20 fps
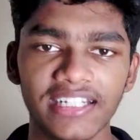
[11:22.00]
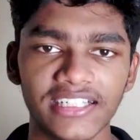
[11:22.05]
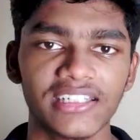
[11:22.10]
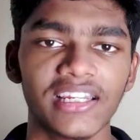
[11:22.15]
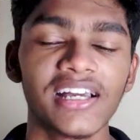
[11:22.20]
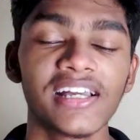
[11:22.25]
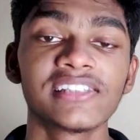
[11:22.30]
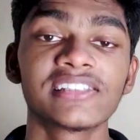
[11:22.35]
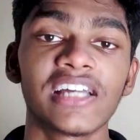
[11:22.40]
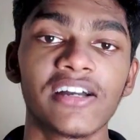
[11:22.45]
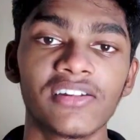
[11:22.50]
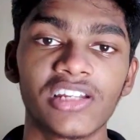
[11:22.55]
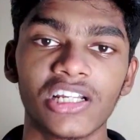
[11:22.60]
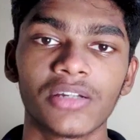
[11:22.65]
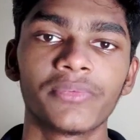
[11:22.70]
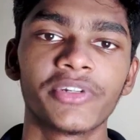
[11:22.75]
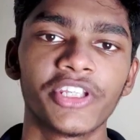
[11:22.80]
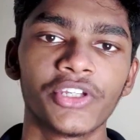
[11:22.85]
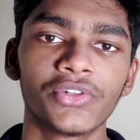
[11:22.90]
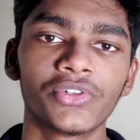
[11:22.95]
And at last, I'll
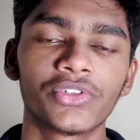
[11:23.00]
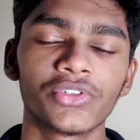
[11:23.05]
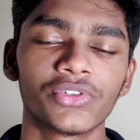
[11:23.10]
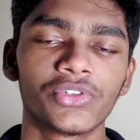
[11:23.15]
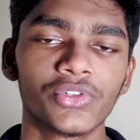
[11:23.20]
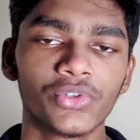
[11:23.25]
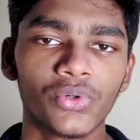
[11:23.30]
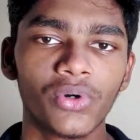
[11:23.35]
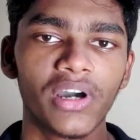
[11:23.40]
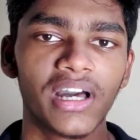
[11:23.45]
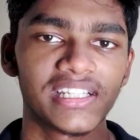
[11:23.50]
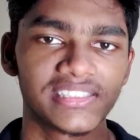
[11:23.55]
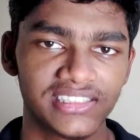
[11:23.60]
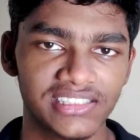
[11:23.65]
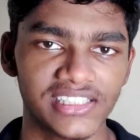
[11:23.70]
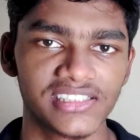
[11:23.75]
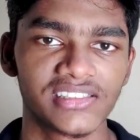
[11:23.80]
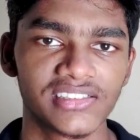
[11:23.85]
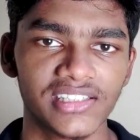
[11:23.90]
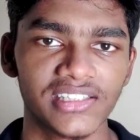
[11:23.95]
recommend you to do a
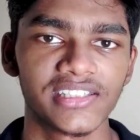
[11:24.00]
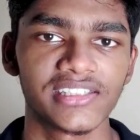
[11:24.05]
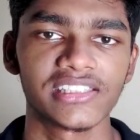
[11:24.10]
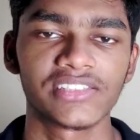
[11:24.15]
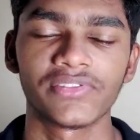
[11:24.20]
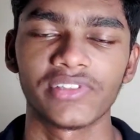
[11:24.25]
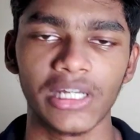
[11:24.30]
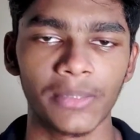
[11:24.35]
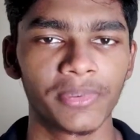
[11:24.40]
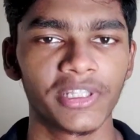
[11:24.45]
stress test with